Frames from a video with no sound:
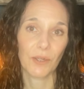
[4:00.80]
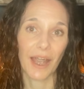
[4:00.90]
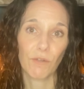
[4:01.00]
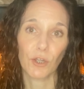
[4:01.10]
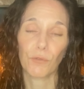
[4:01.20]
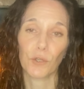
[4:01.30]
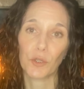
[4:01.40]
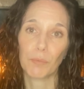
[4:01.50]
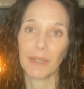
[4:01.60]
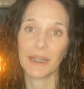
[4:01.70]
to have their
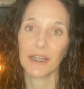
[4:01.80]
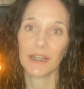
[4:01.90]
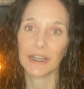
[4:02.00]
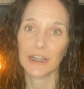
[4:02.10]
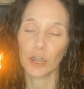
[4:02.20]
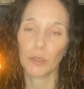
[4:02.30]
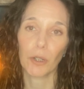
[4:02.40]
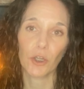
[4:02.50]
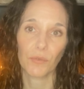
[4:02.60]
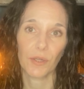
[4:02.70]
first meeting of the year,
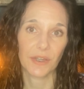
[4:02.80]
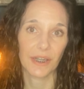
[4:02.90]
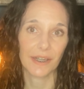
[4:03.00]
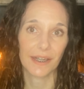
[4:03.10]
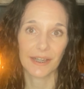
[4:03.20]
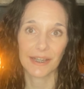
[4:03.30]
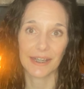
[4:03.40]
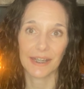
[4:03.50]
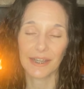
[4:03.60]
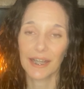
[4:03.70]
March fifteenth and
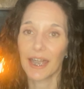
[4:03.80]
sixteenth,